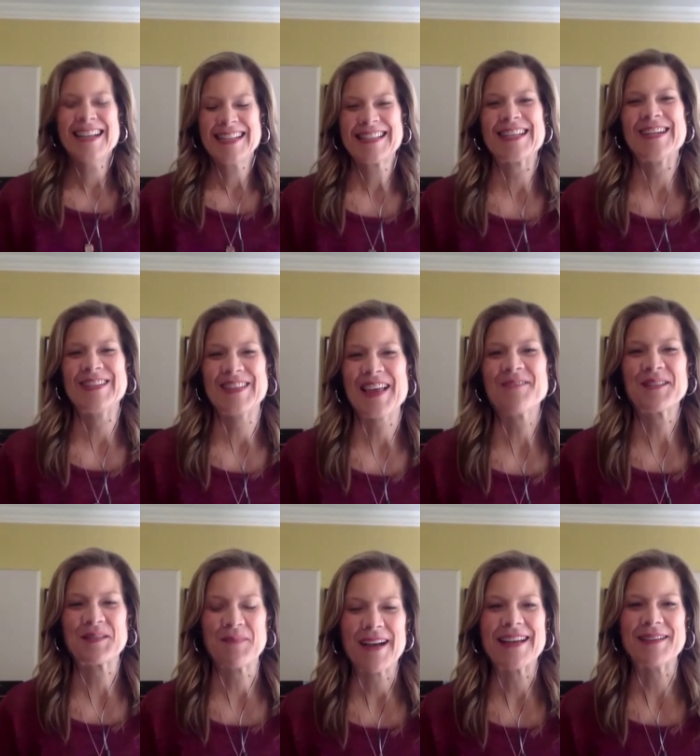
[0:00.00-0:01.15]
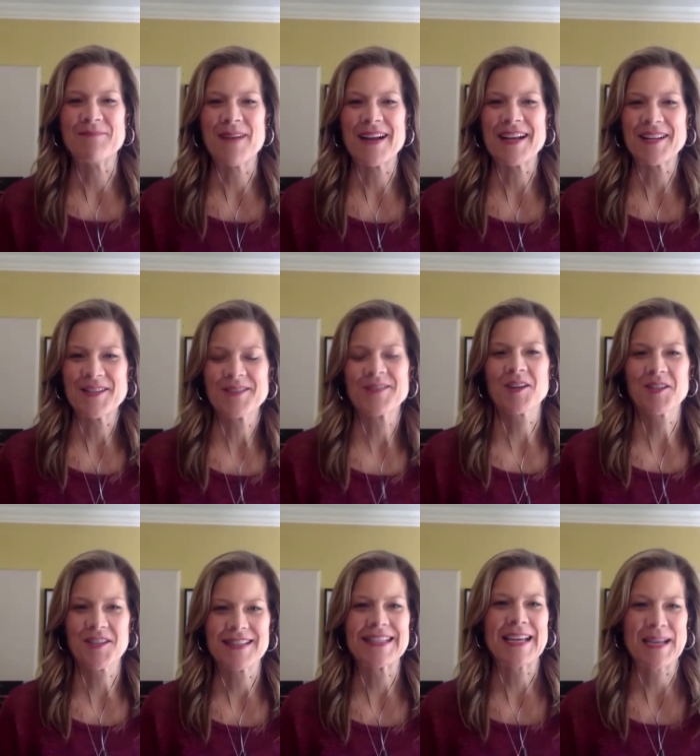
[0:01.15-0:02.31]
So that was my
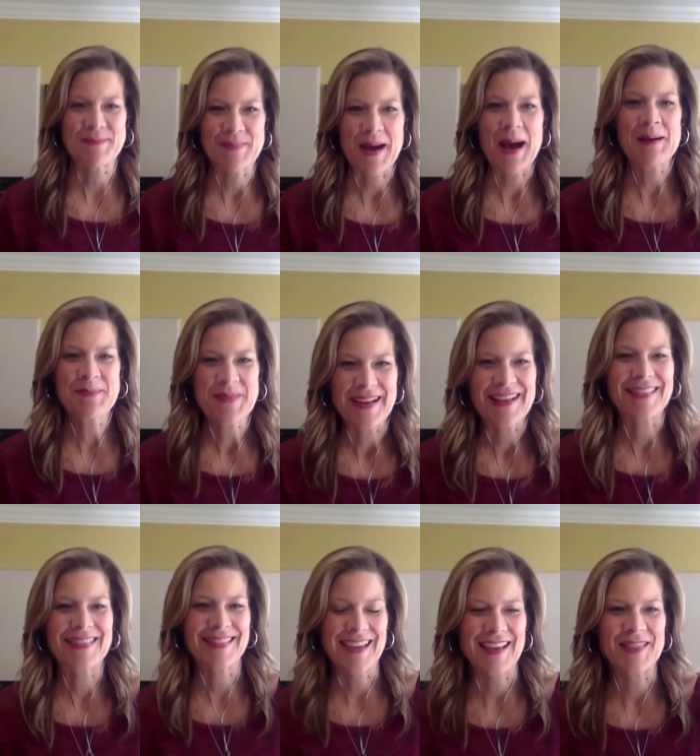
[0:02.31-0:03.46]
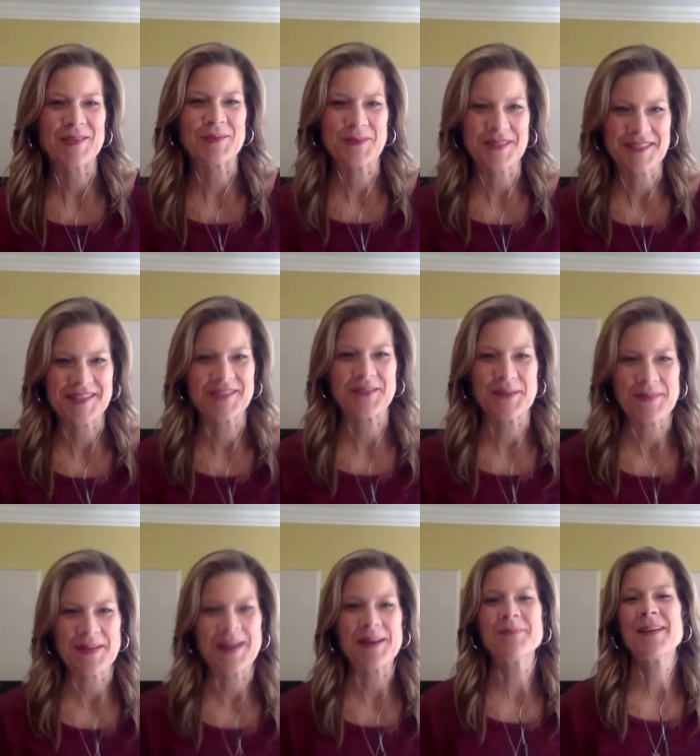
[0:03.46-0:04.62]
introduction to hip hop and the world of hip
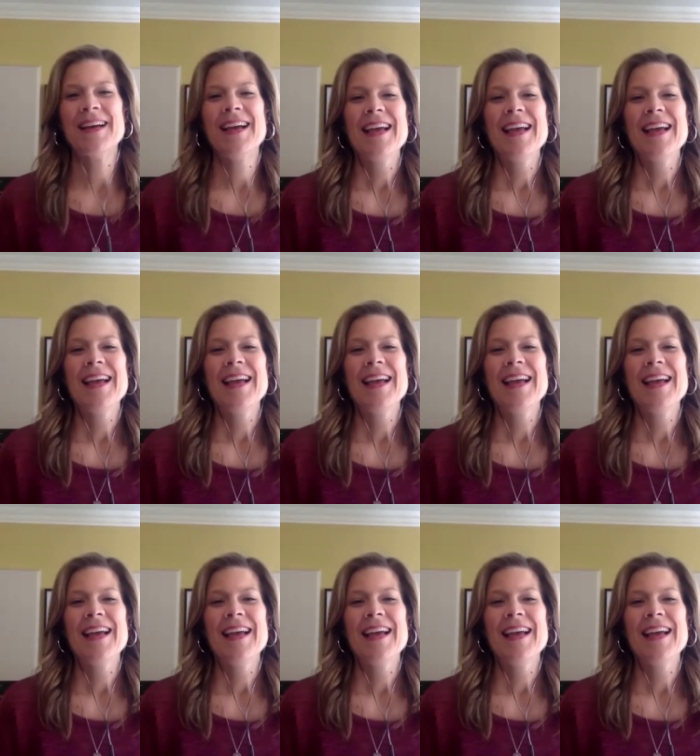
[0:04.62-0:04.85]
hop,